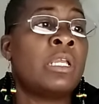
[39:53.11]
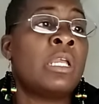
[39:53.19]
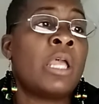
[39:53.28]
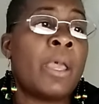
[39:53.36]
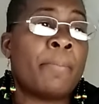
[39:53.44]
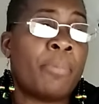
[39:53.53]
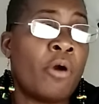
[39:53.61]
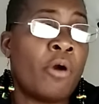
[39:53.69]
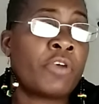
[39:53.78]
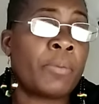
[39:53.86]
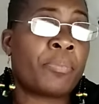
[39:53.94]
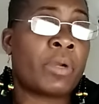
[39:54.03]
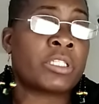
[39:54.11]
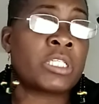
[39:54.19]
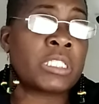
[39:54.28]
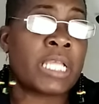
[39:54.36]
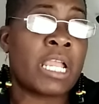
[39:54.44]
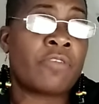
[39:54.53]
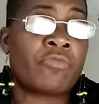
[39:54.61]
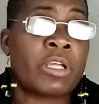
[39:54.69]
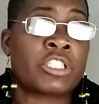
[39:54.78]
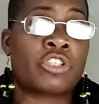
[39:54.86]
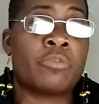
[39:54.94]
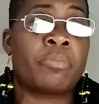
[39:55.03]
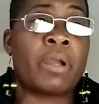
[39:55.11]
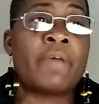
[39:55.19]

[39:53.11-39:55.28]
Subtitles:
emotional, social,